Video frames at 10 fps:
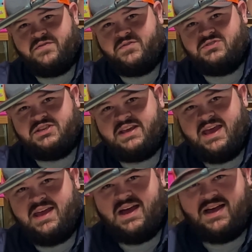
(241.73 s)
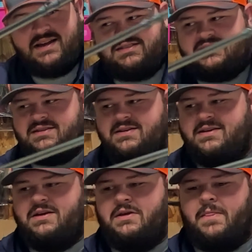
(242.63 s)
Fuji K guides.
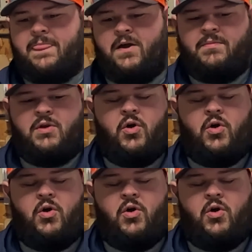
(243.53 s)
The